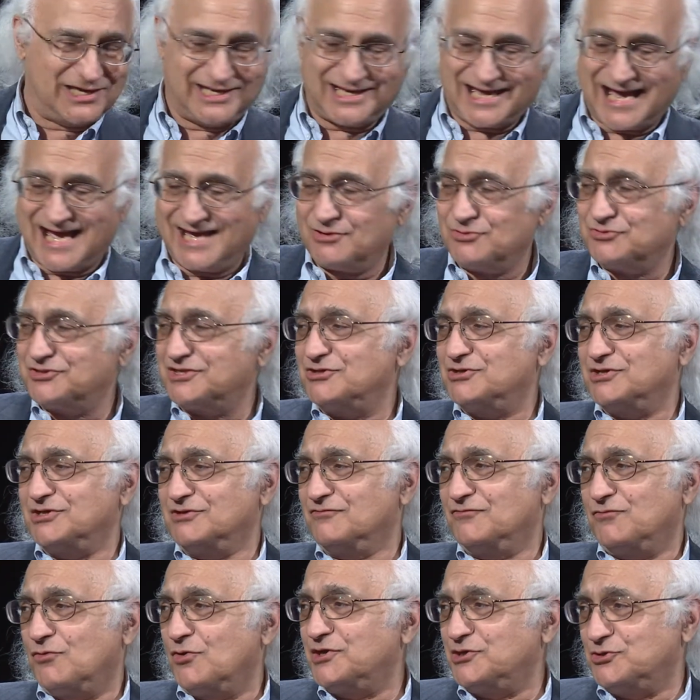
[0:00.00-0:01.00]
I don't think you can
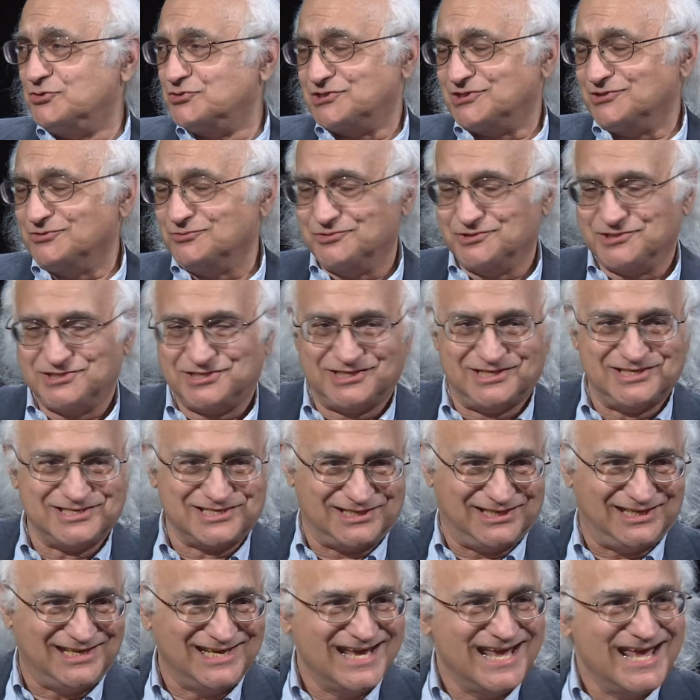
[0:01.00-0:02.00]
avoid using the word
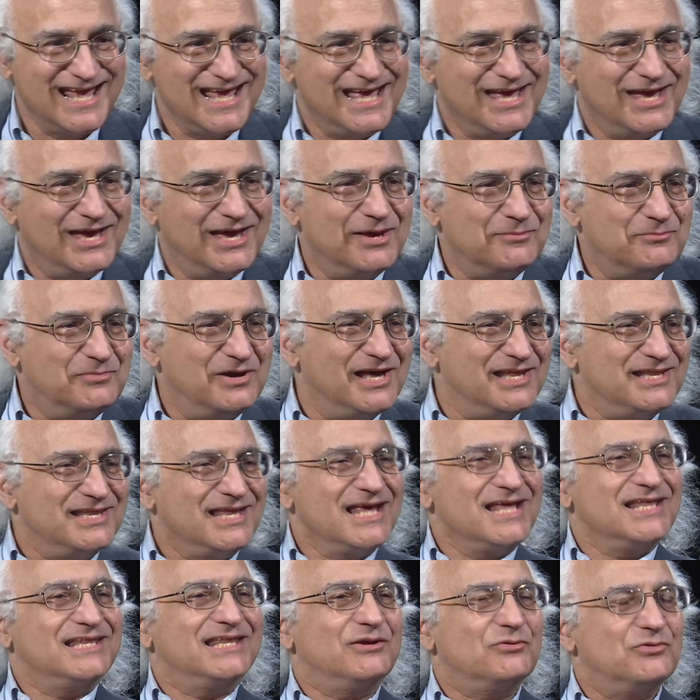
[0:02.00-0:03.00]
citizen, but
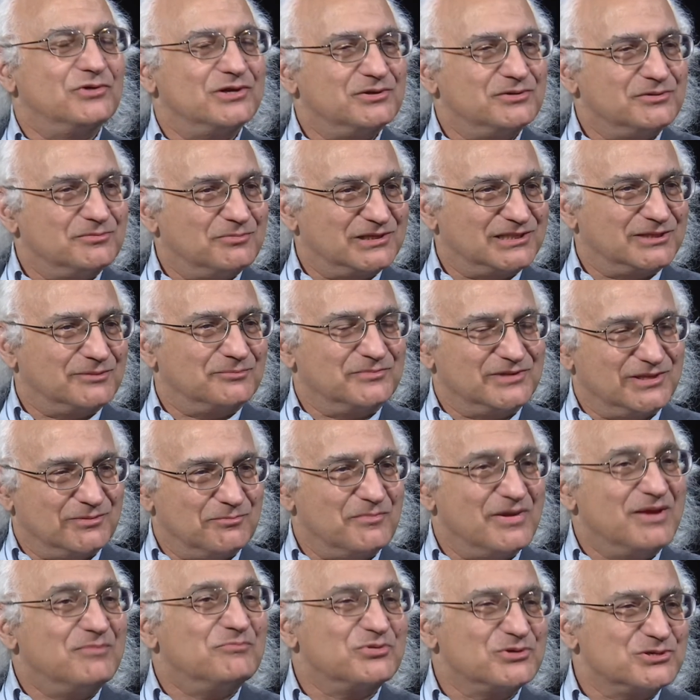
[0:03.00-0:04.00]
they would. But the
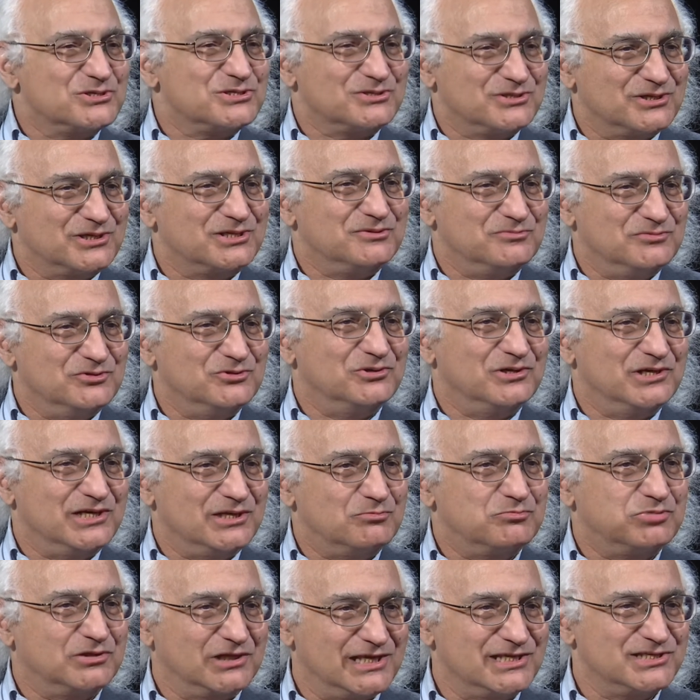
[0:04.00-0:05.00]
members of the community
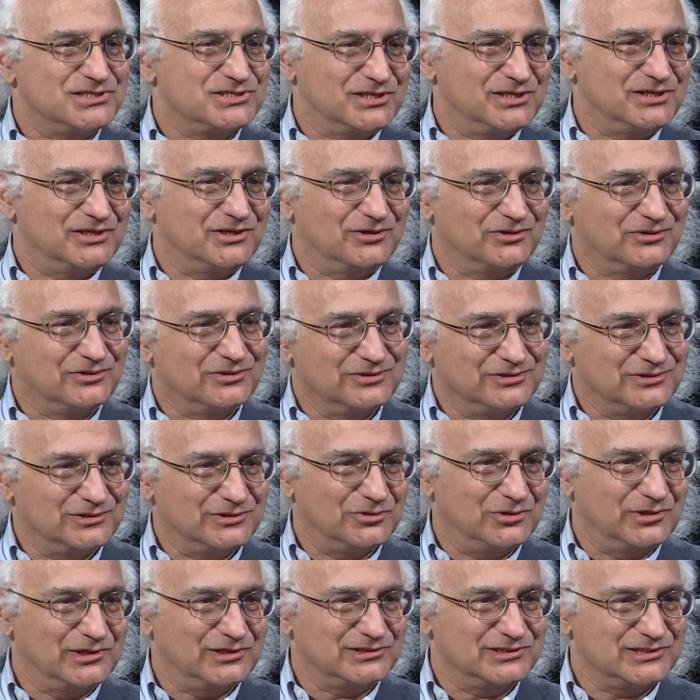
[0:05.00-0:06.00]
pledge their
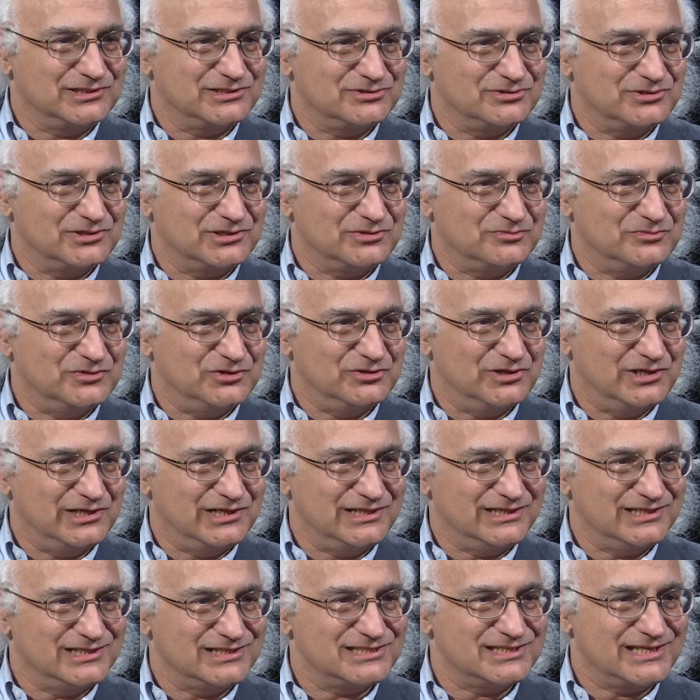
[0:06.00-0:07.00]
loyalty to the
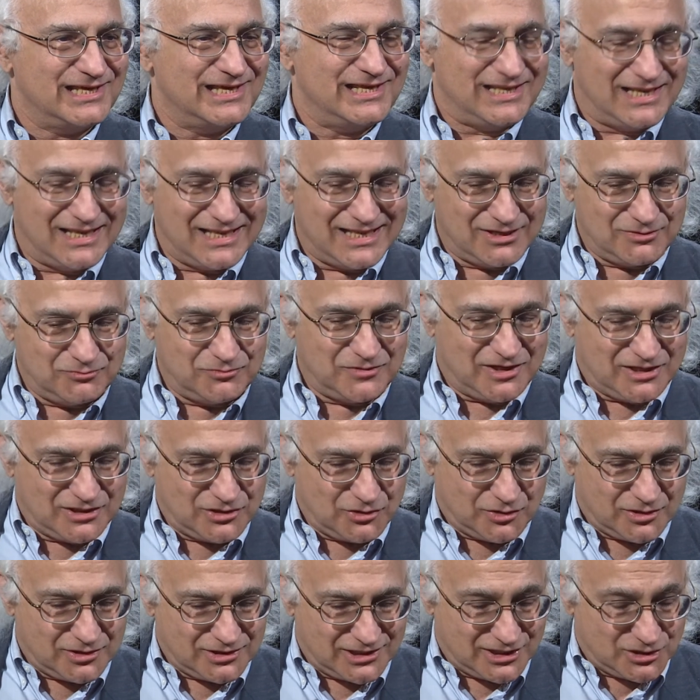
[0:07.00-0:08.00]
community.
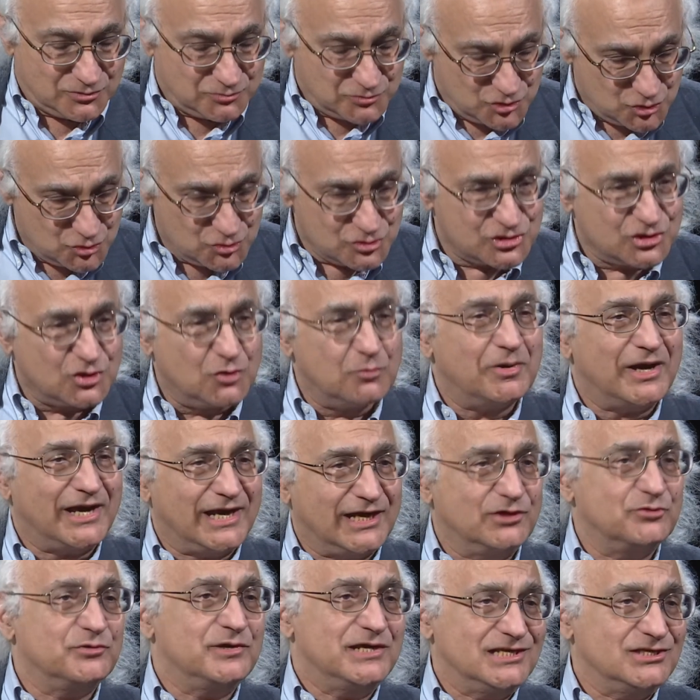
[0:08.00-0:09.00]
They do so by
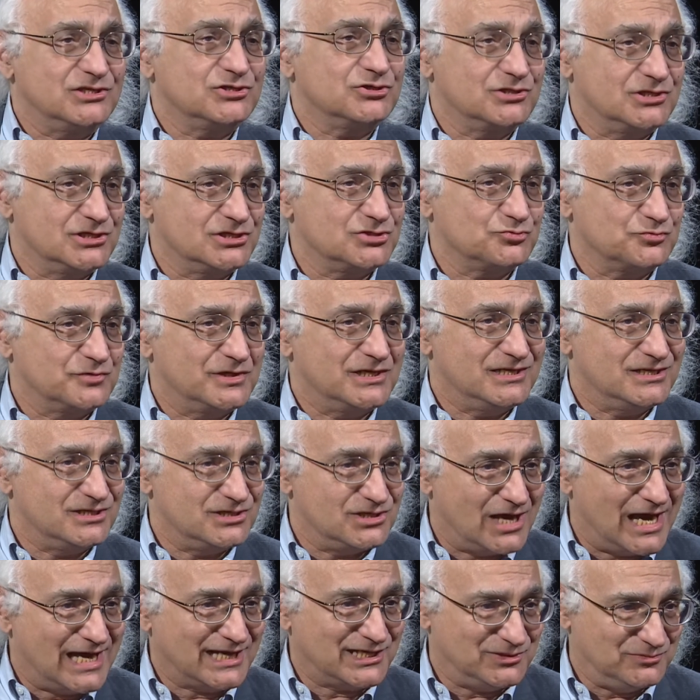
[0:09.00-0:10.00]
agreeing to this written
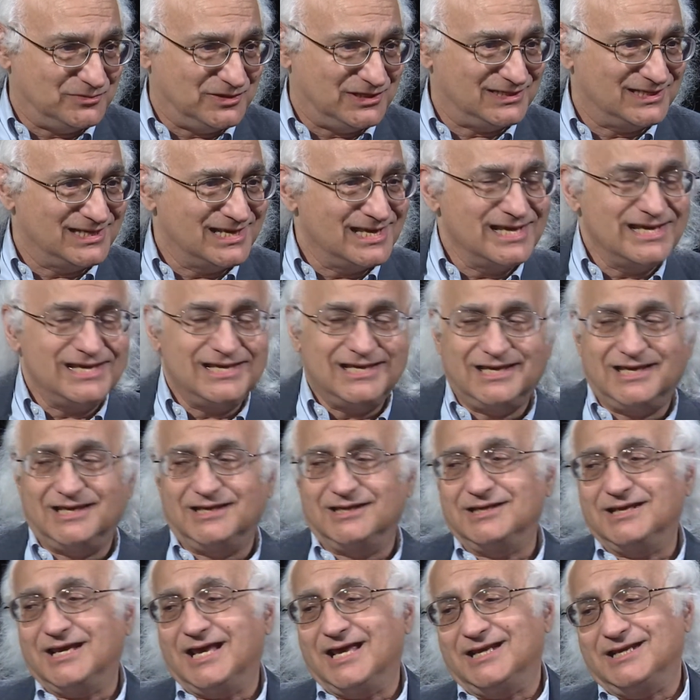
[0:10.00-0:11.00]
document,
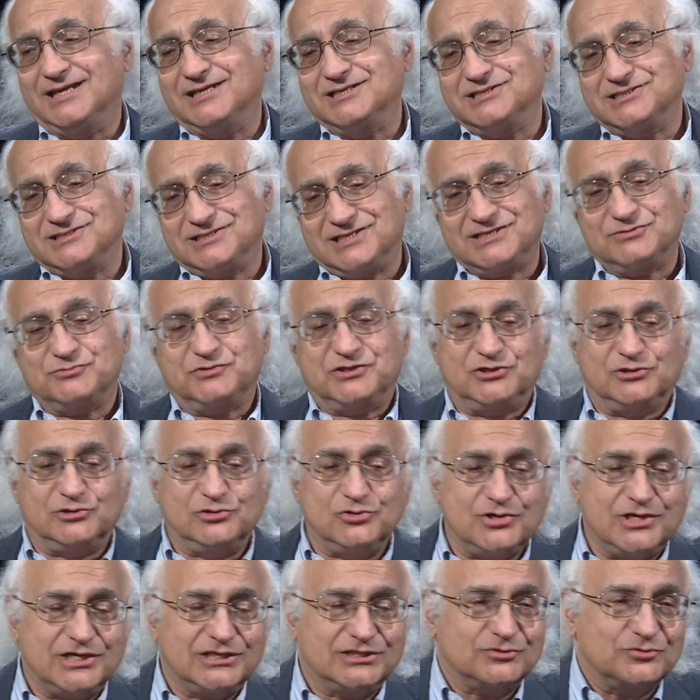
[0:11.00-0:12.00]
and as he says, when you
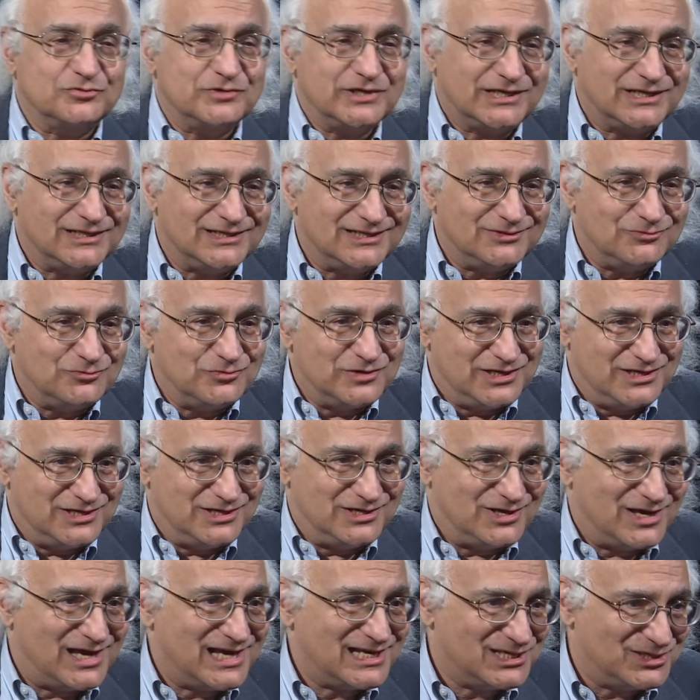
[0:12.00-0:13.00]
look at the written
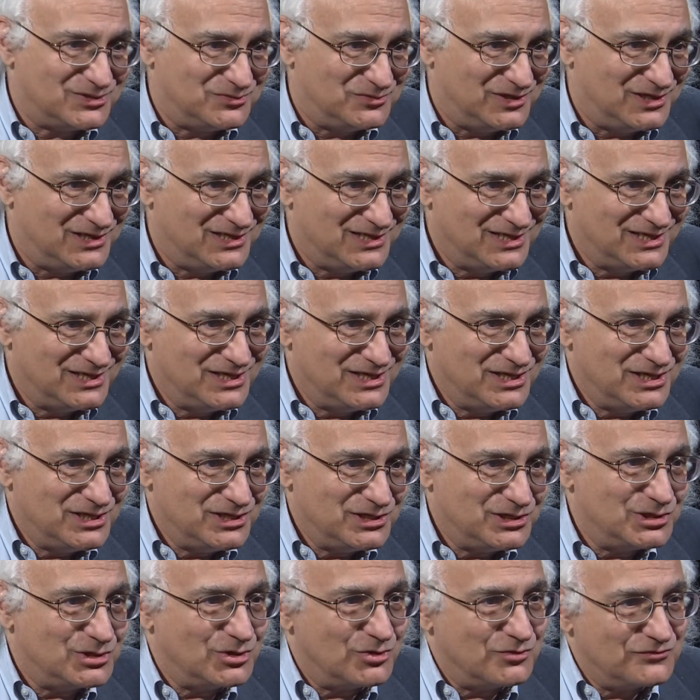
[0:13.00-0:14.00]
document,
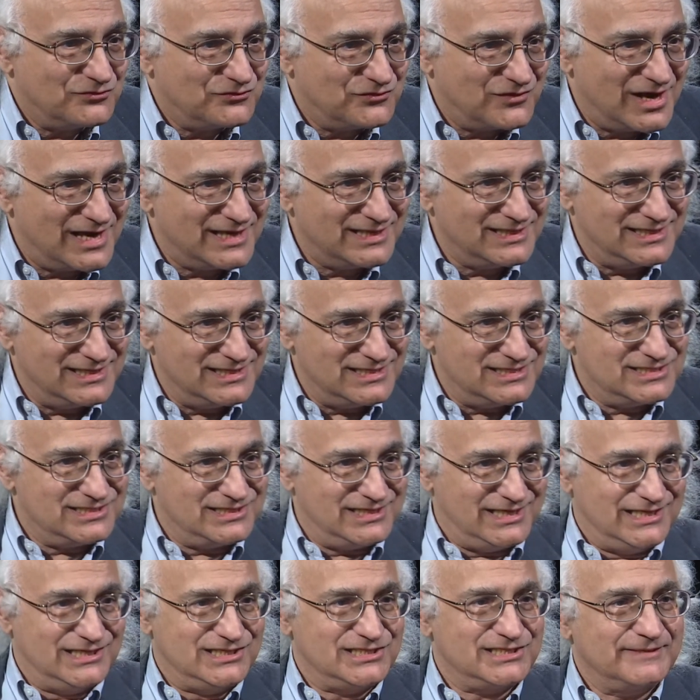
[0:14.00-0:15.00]
you don't find these
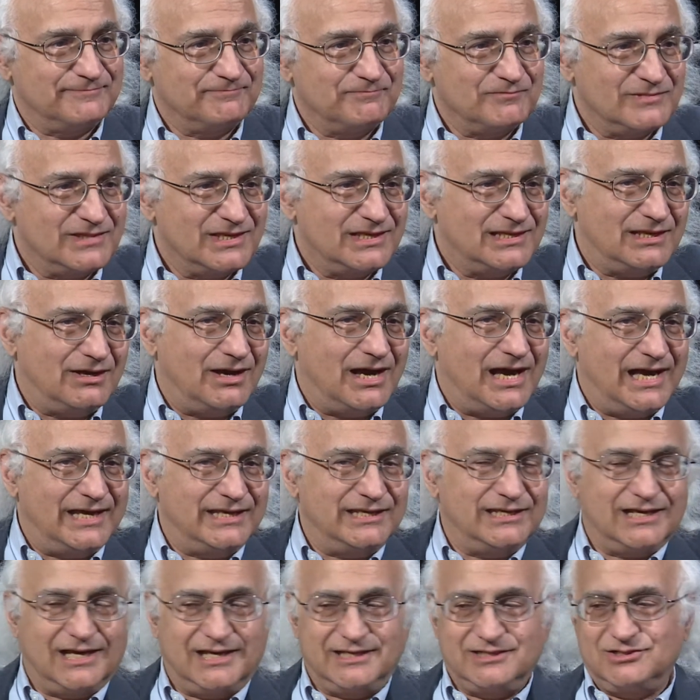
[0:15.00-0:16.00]
things. Now,
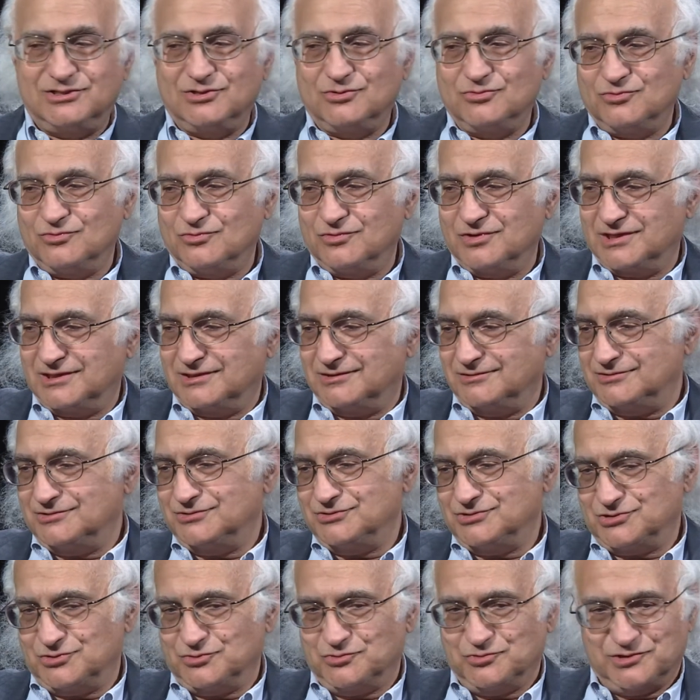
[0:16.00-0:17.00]
I don't want to
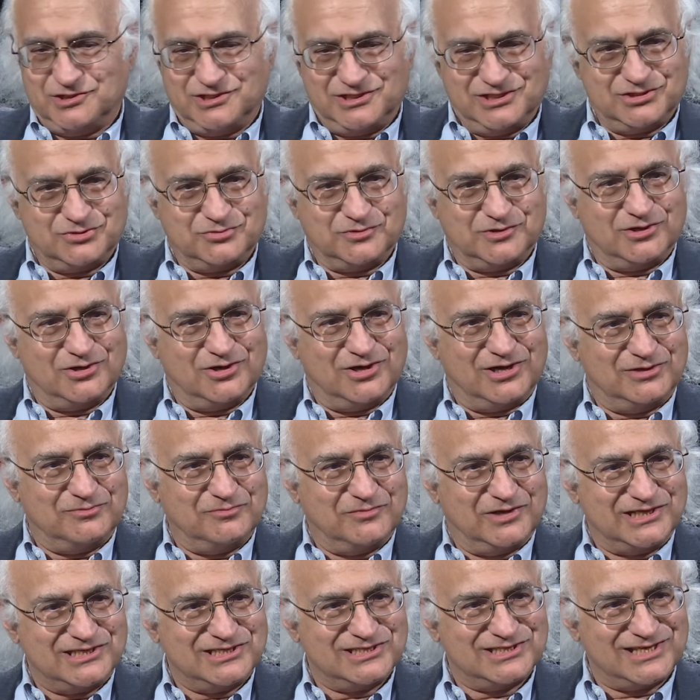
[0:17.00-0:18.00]
use the word disregard
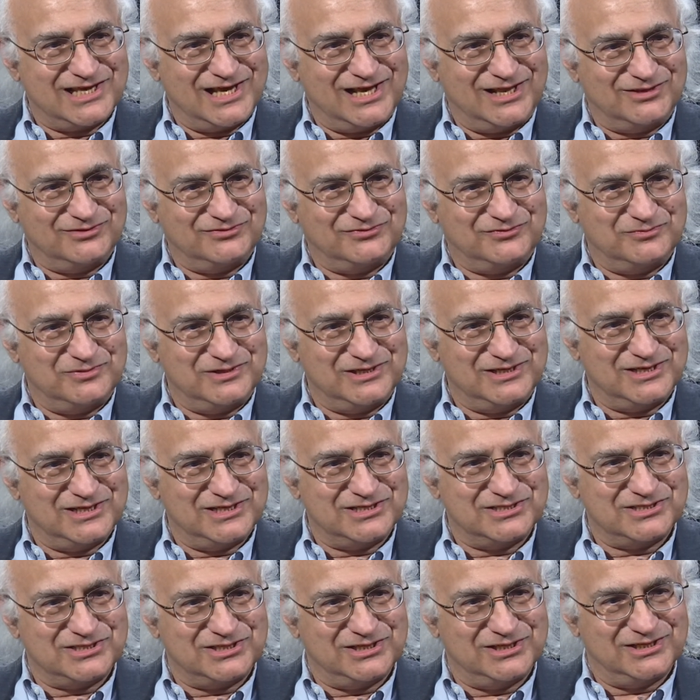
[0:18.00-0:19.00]
myself
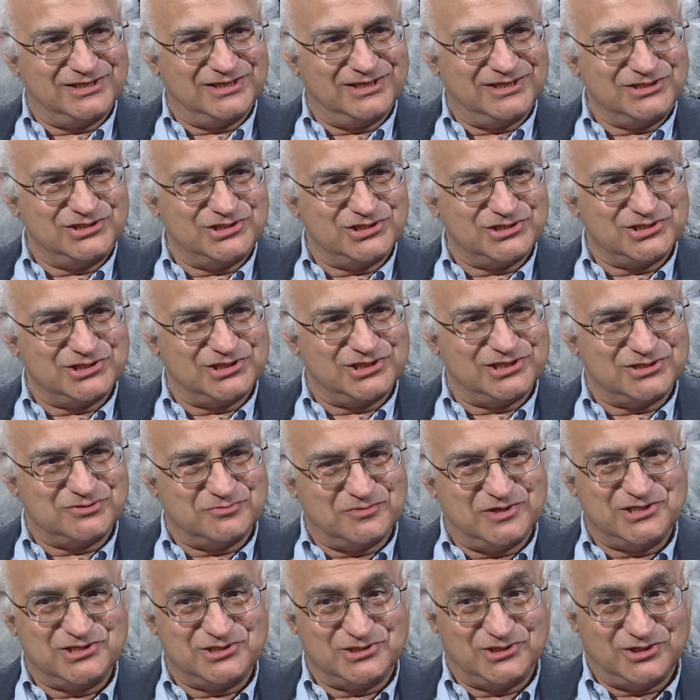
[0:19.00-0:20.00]
because the jizya is
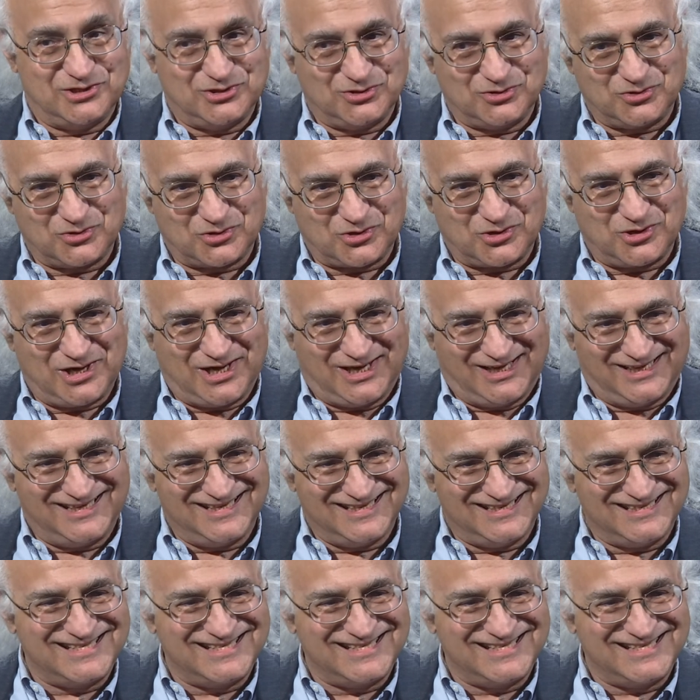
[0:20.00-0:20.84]
mentioned in the Quran.